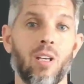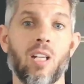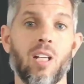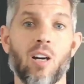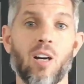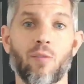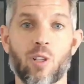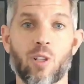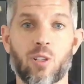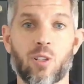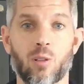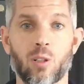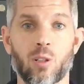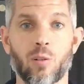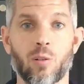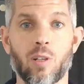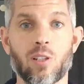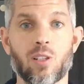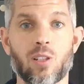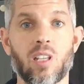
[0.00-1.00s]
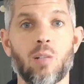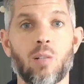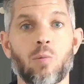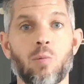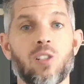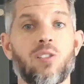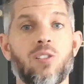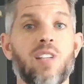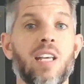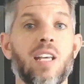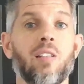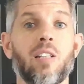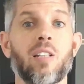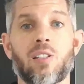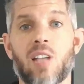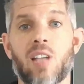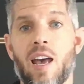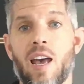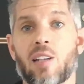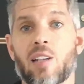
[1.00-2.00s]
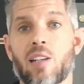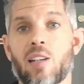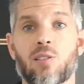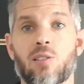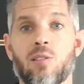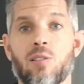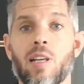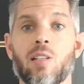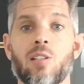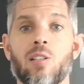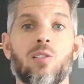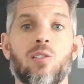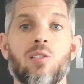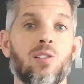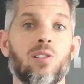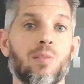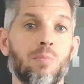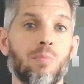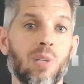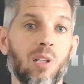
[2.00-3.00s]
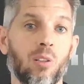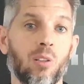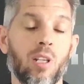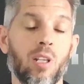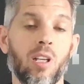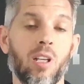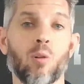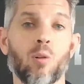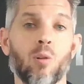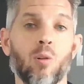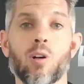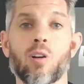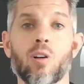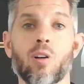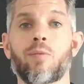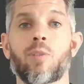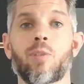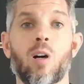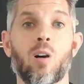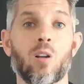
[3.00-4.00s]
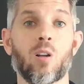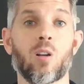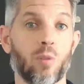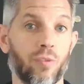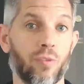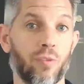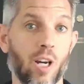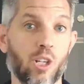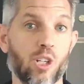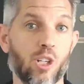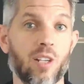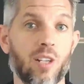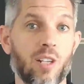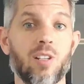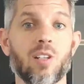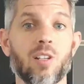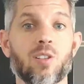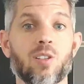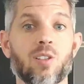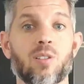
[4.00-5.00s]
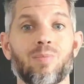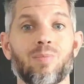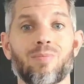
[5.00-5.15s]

Now, for Solar Grids, it was daily tasks like system building or calls with franchisees.